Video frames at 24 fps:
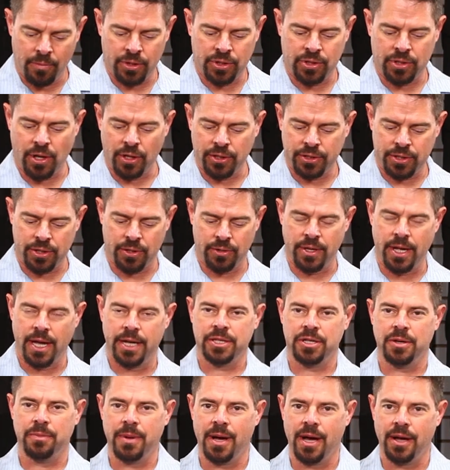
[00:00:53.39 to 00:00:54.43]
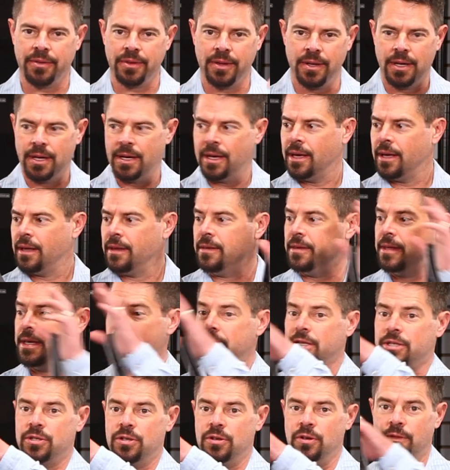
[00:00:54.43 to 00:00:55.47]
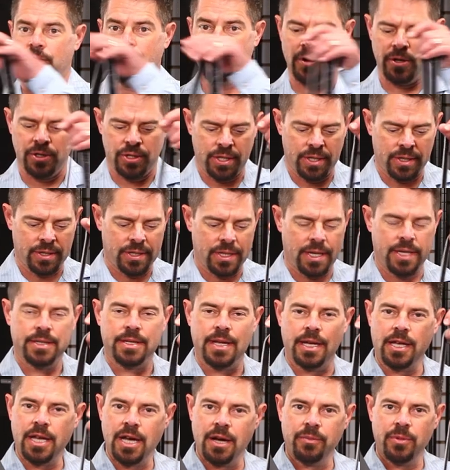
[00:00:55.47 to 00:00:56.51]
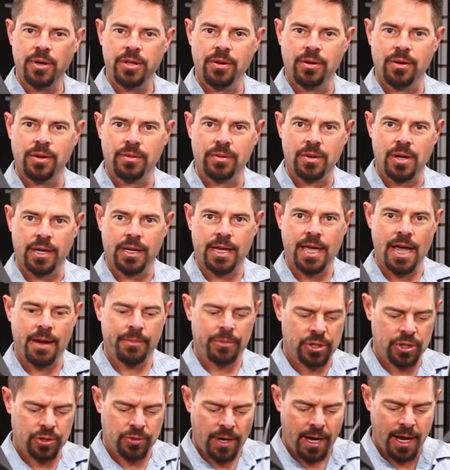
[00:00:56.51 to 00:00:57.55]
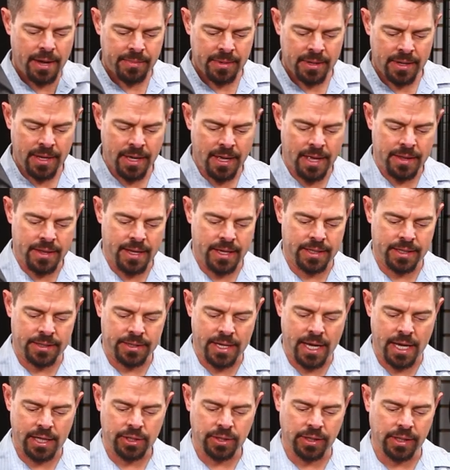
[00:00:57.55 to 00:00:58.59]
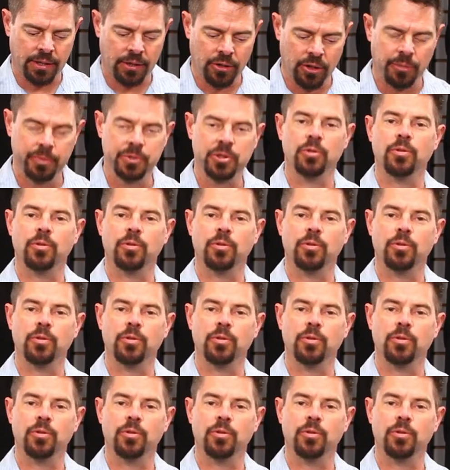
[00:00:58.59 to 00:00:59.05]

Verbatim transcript: what's also nice about these two versions is they come with a, a camera strap that is actually looped